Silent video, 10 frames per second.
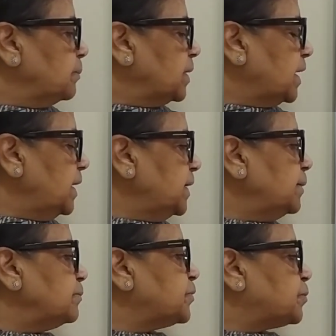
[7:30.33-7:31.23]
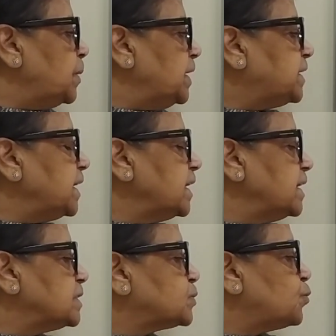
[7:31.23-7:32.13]
middle term splitting
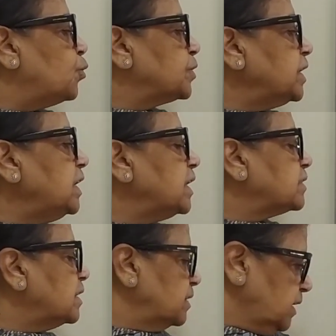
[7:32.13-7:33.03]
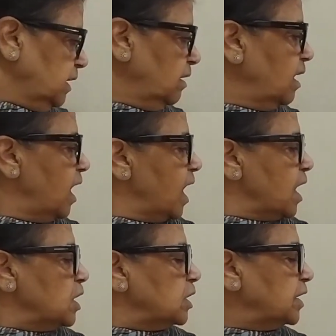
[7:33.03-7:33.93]
is 14 and 13.
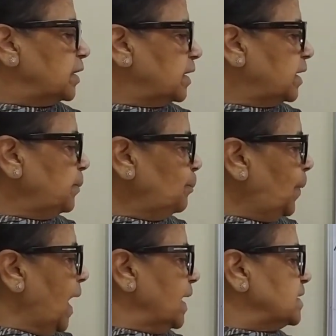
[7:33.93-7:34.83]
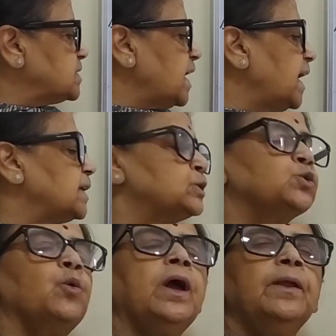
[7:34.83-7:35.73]
It implies x
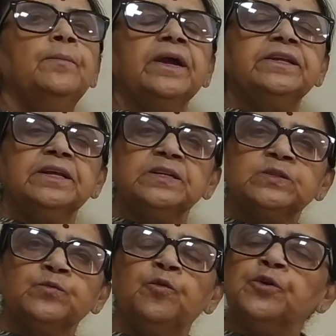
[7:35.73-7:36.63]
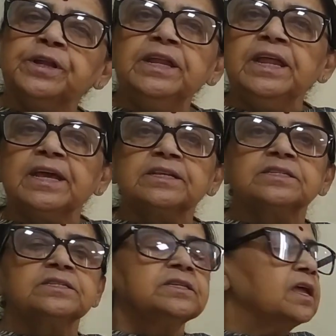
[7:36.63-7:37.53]
square minus
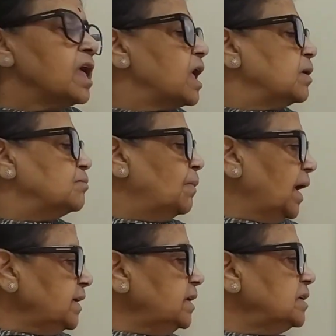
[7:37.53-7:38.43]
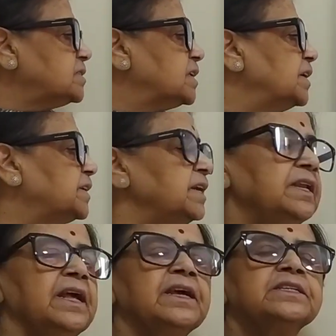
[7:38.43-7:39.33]
14x minus
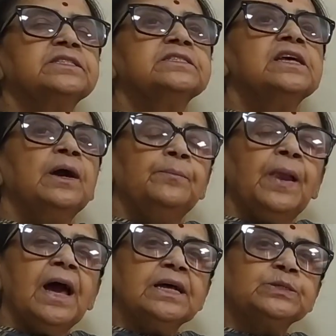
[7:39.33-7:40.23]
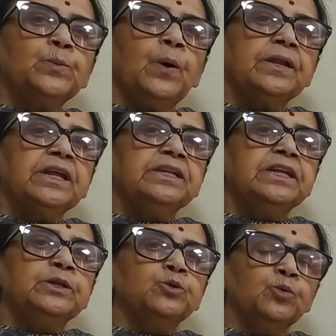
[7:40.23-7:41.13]
13x plus
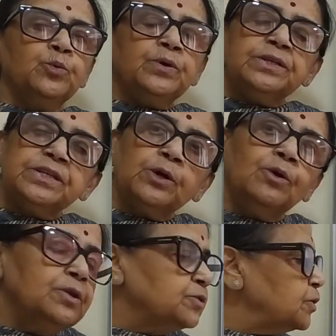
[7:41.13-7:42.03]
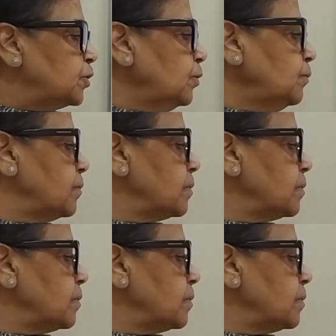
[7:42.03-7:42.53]
182 is equal to 0.